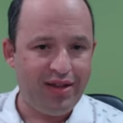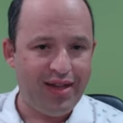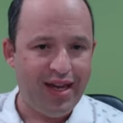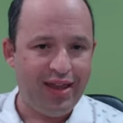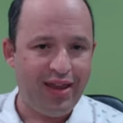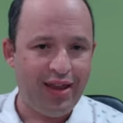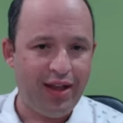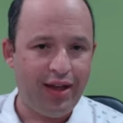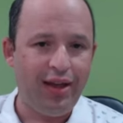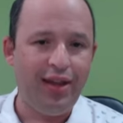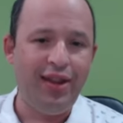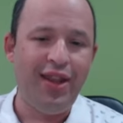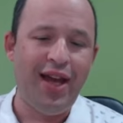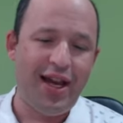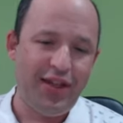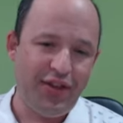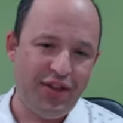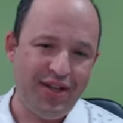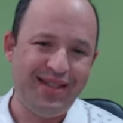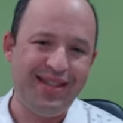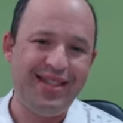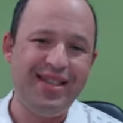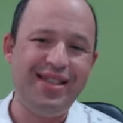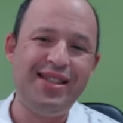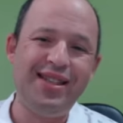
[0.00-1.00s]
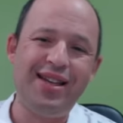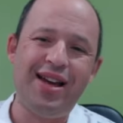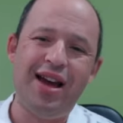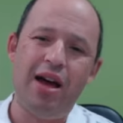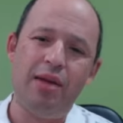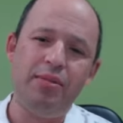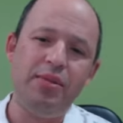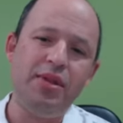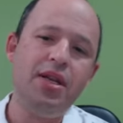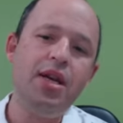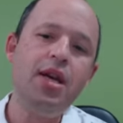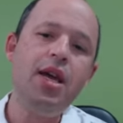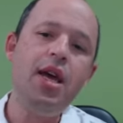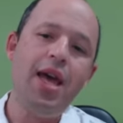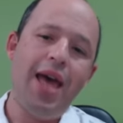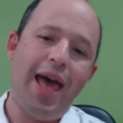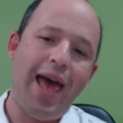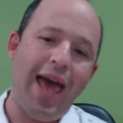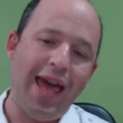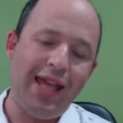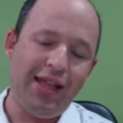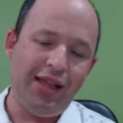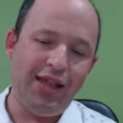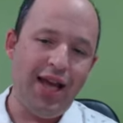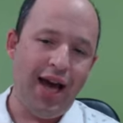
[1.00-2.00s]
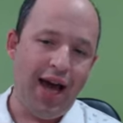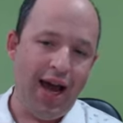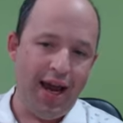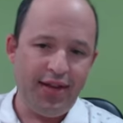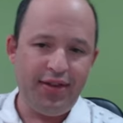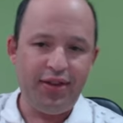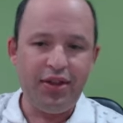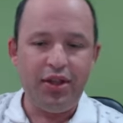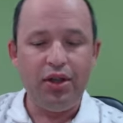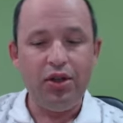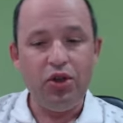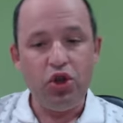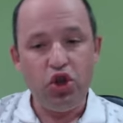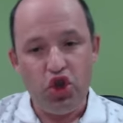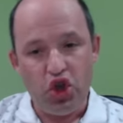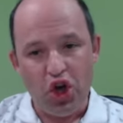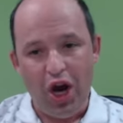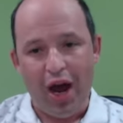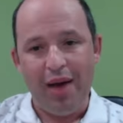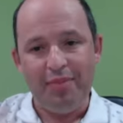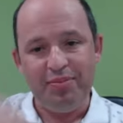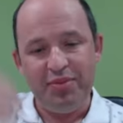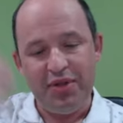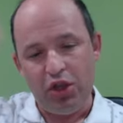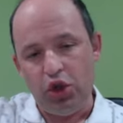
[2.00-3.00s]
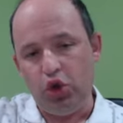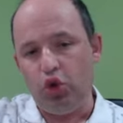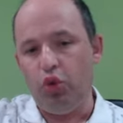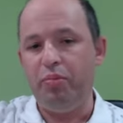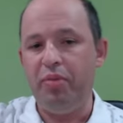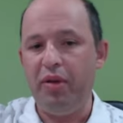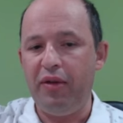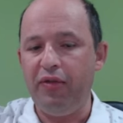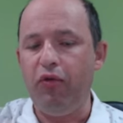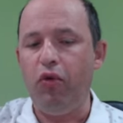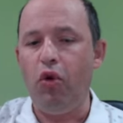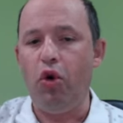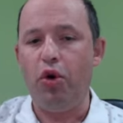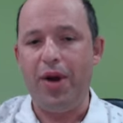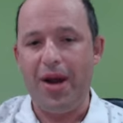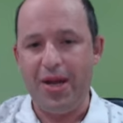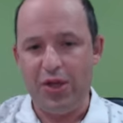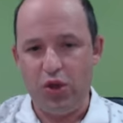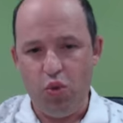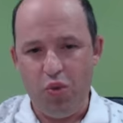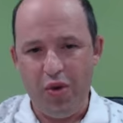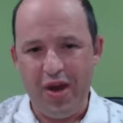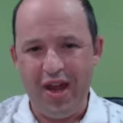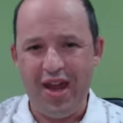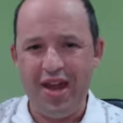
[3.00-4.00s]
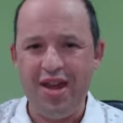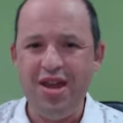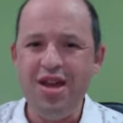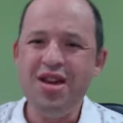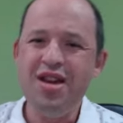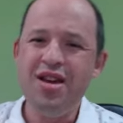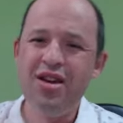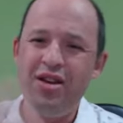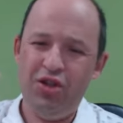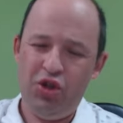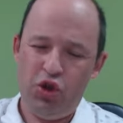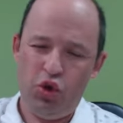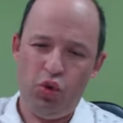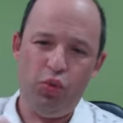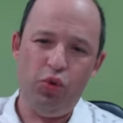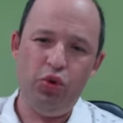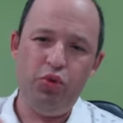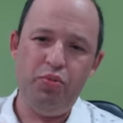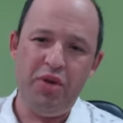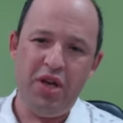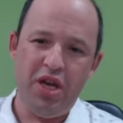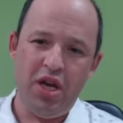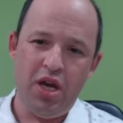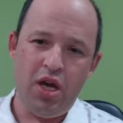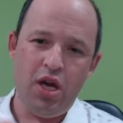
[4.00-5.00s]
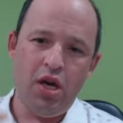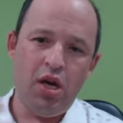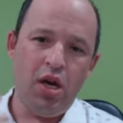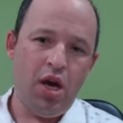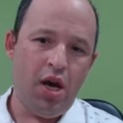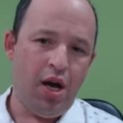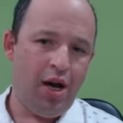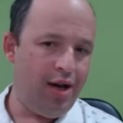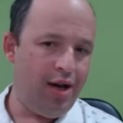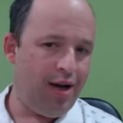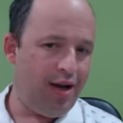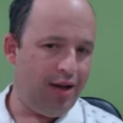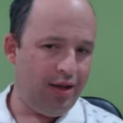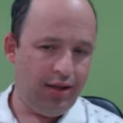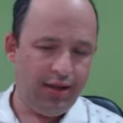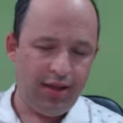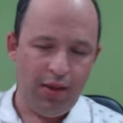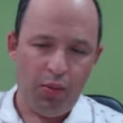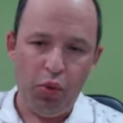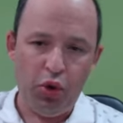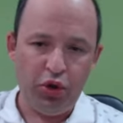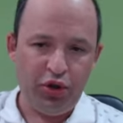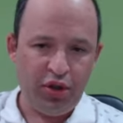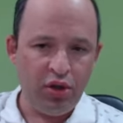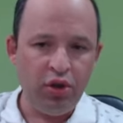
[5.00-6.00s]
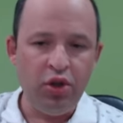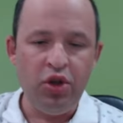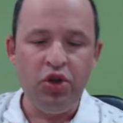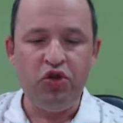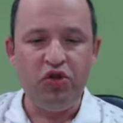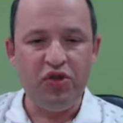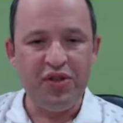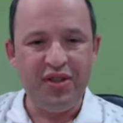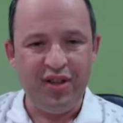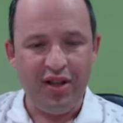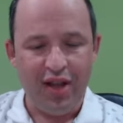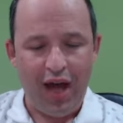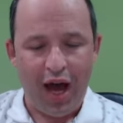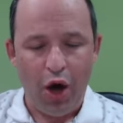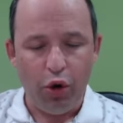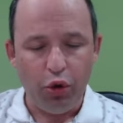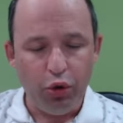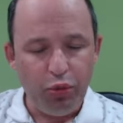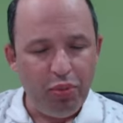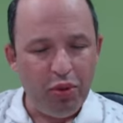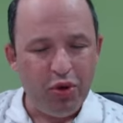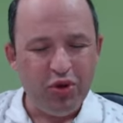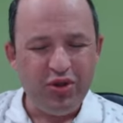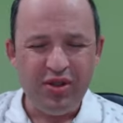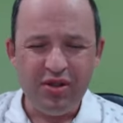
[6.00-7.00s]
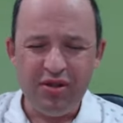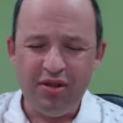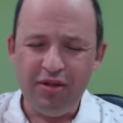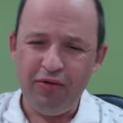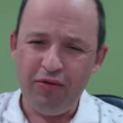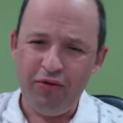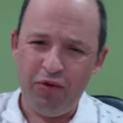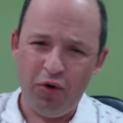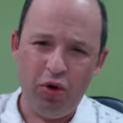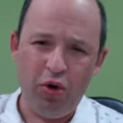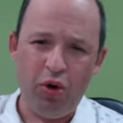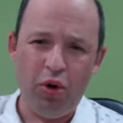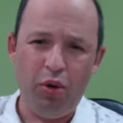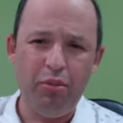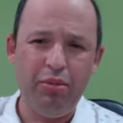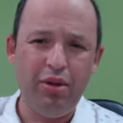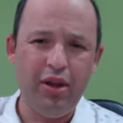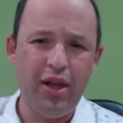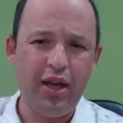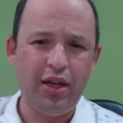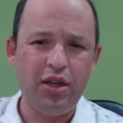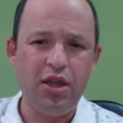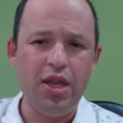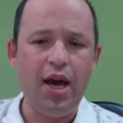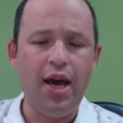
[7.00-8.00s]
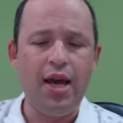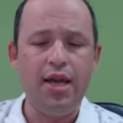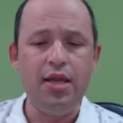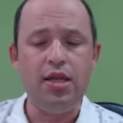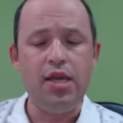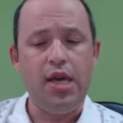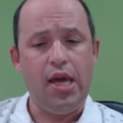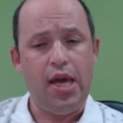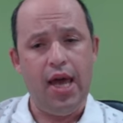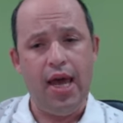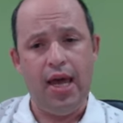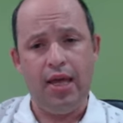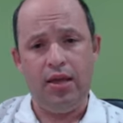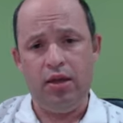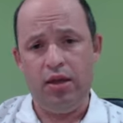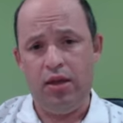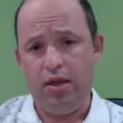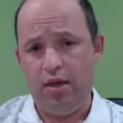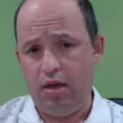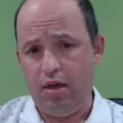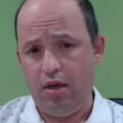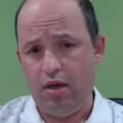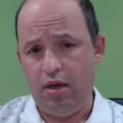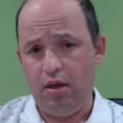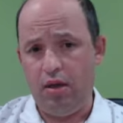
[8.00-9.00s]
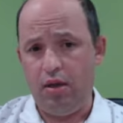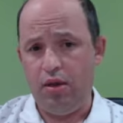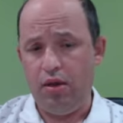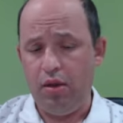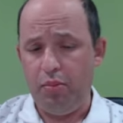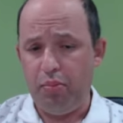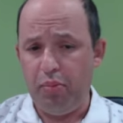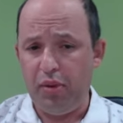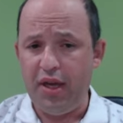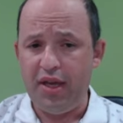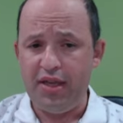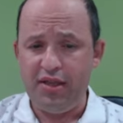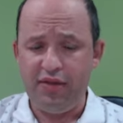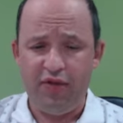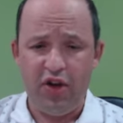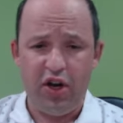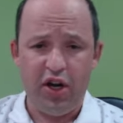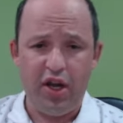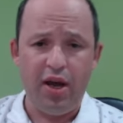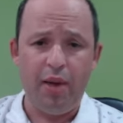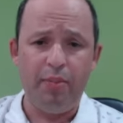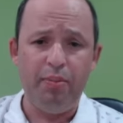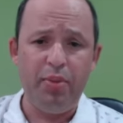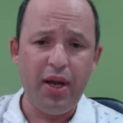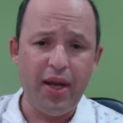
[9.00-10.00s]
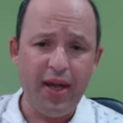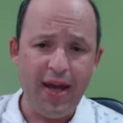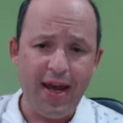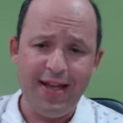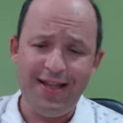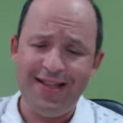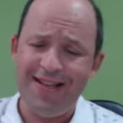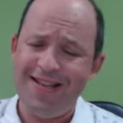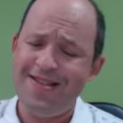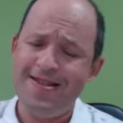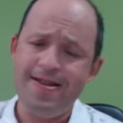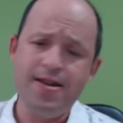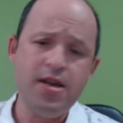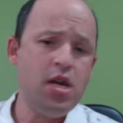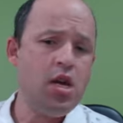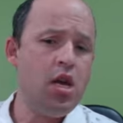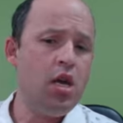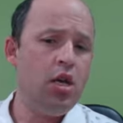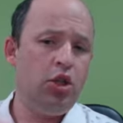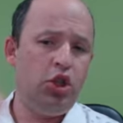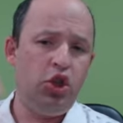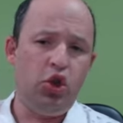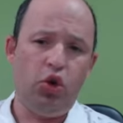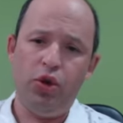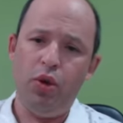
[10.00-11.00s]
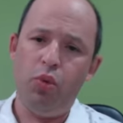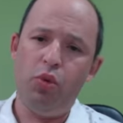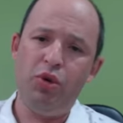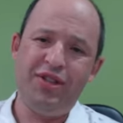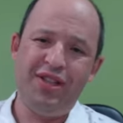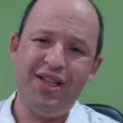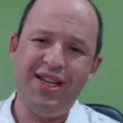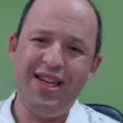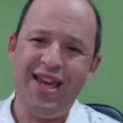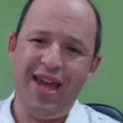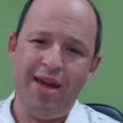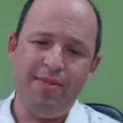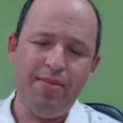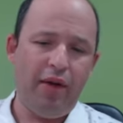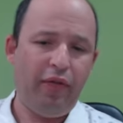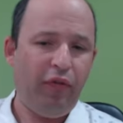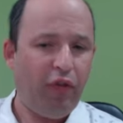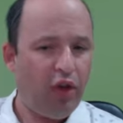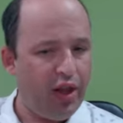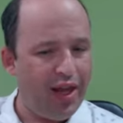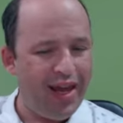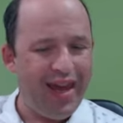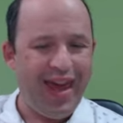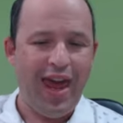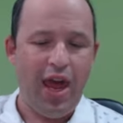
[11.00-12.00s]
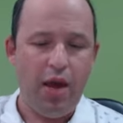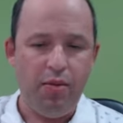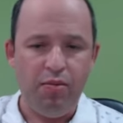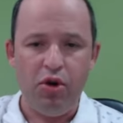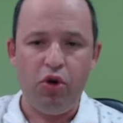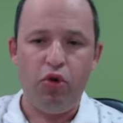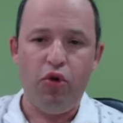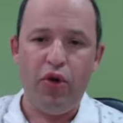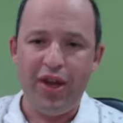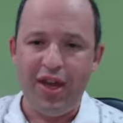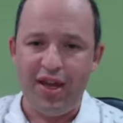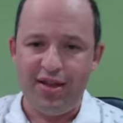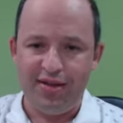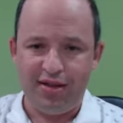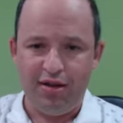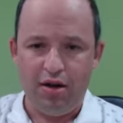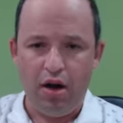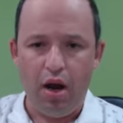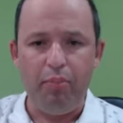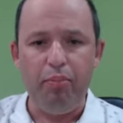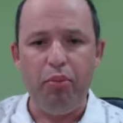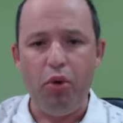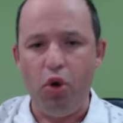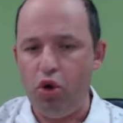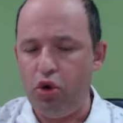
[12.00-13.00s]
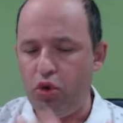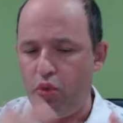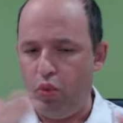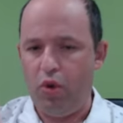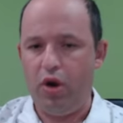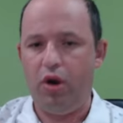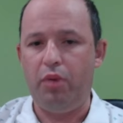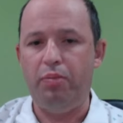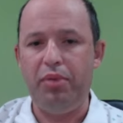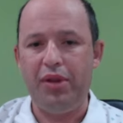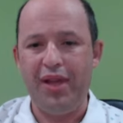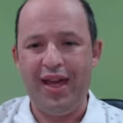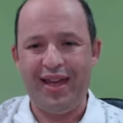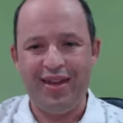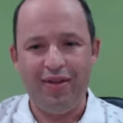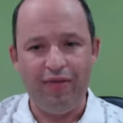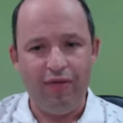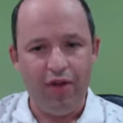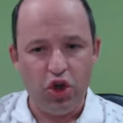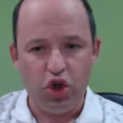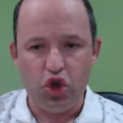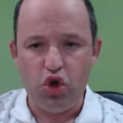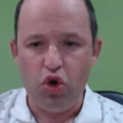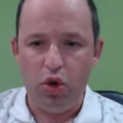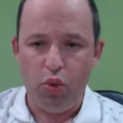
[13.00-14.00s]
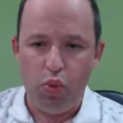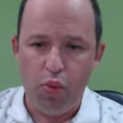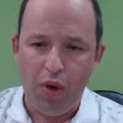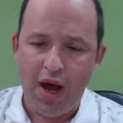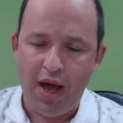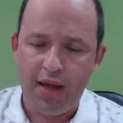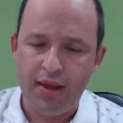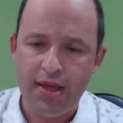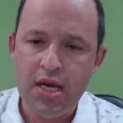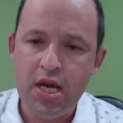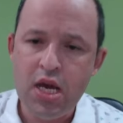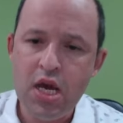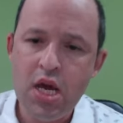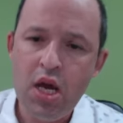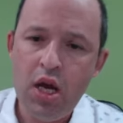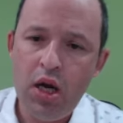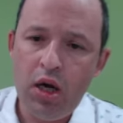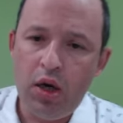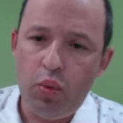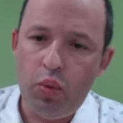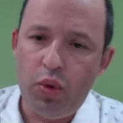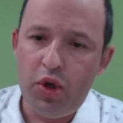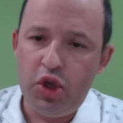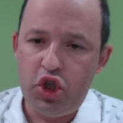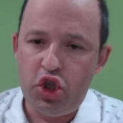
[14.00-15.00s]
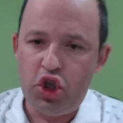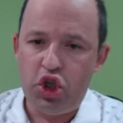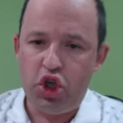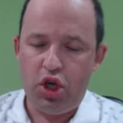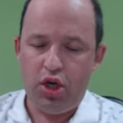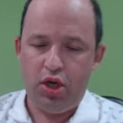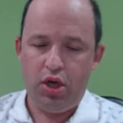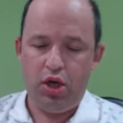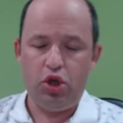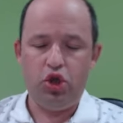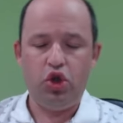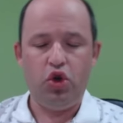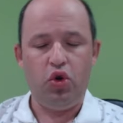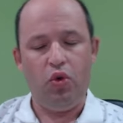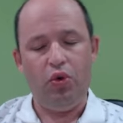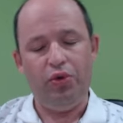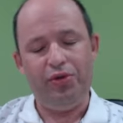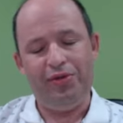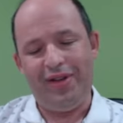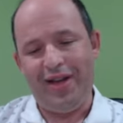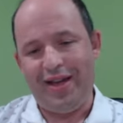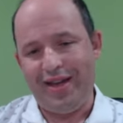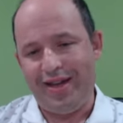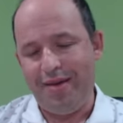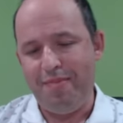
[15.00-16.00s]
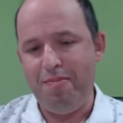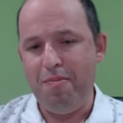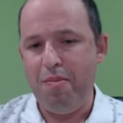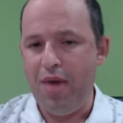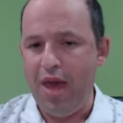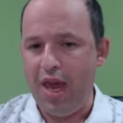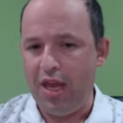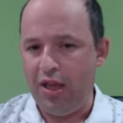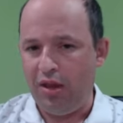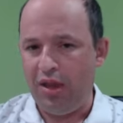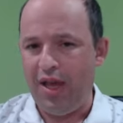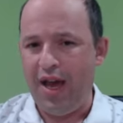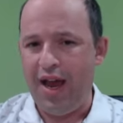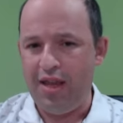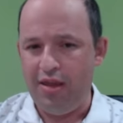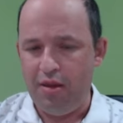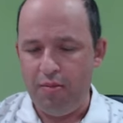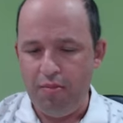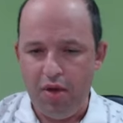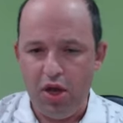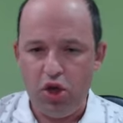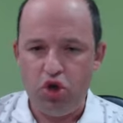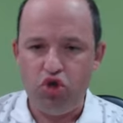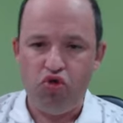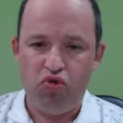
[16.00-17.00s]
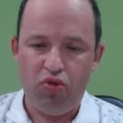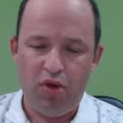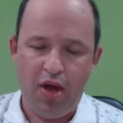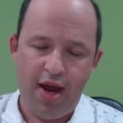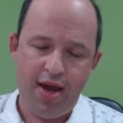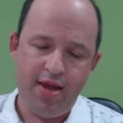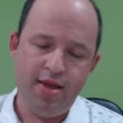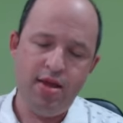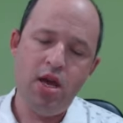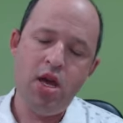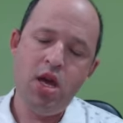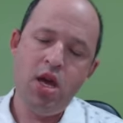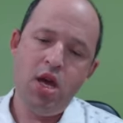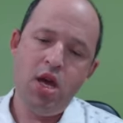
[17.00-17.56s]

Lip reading: Then knight a6 comes and knight jumps into b4 right away, so it would be somewhat an interesting outpost for black knight, and the play is very complicated. So there was a game, I think, Kamer against Rapport, where black eventually won, which showed like a main line, a major line.